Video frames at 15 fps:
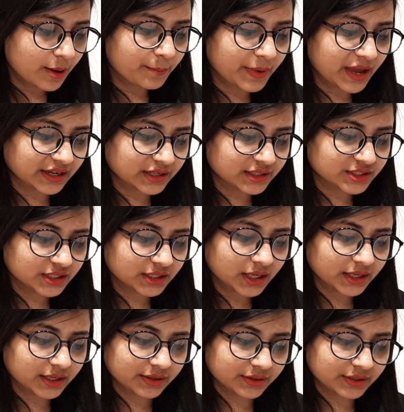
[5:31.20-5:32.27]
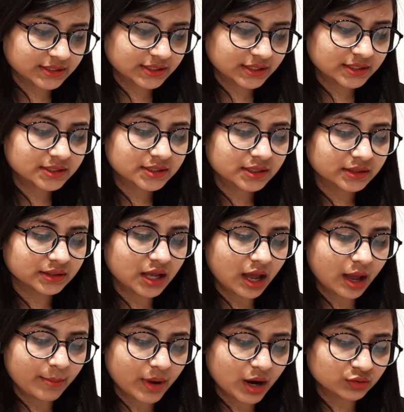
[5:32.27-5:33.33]
packaging increases
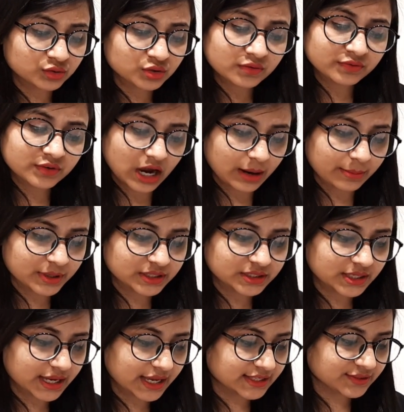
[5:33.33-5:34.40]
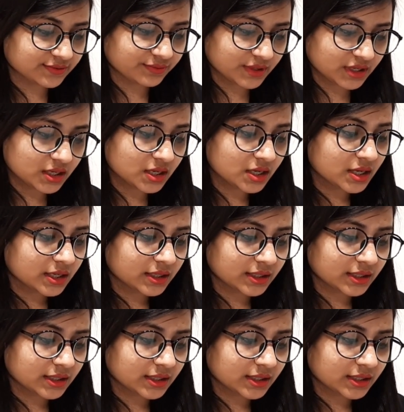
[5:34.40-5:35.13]
the amount of garbage as we